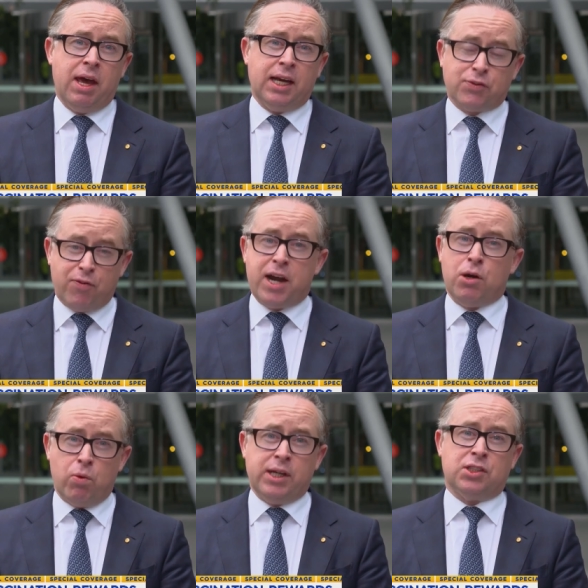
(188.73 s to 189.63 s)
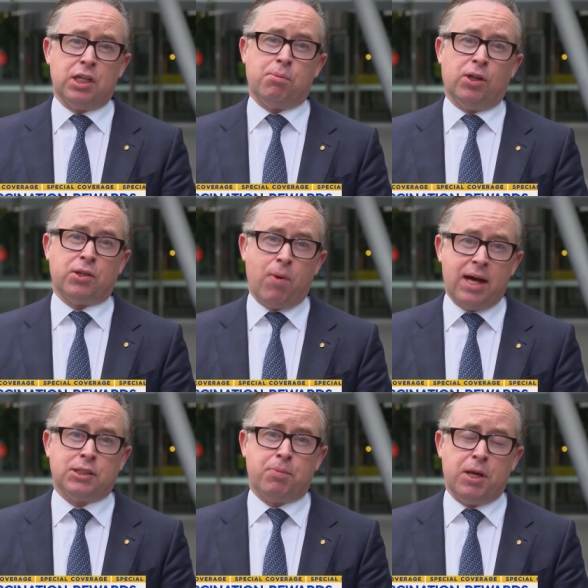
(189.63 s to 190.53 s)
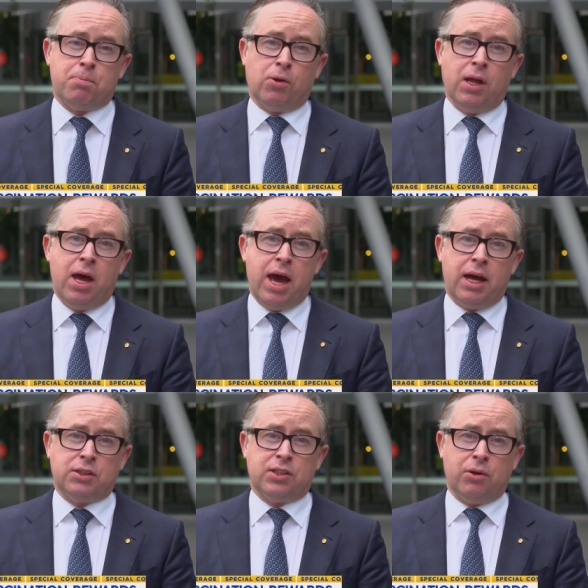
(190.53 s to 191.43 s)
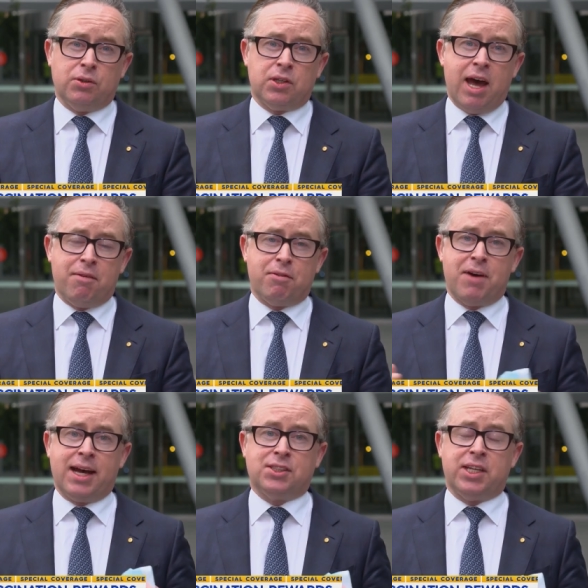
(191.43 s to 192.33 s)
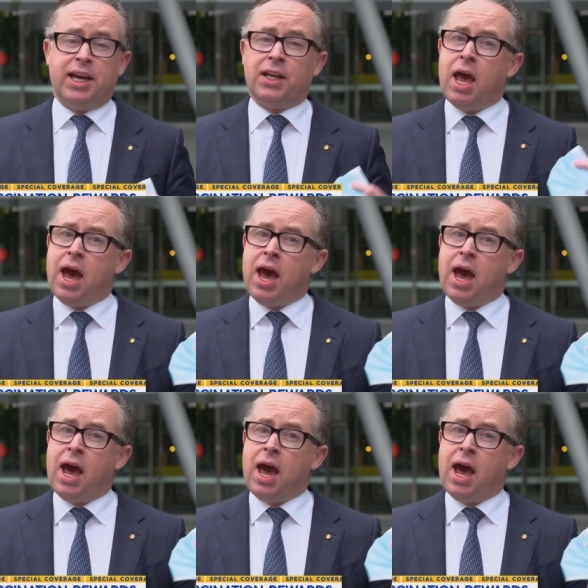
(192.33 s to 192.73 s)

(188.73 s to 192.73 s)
it's very reasonable to ask people to have a vaccine.